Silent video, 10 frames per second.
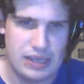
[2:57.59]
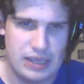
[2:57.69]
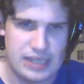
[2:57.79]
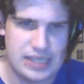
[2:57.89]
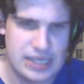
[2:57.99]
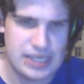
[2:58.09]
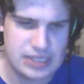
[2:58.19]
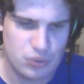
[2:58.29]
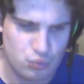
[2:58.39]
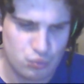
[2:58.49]
It
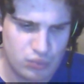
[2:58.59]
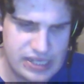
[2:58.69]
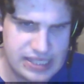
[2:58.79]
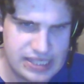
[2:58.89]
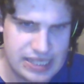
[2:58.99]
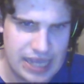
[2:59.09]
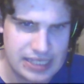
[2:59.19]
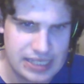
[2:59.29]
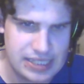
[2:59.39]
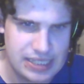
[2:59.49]
says
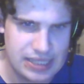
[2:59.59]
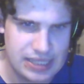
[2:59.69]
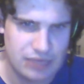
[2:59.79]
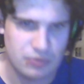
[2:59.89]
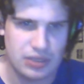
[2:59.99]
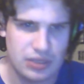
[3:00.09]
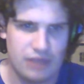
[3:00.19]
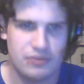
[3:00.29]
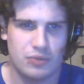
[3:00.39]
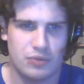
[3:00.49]
reset
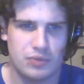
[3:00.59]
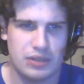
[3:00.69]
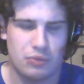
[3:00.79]
of the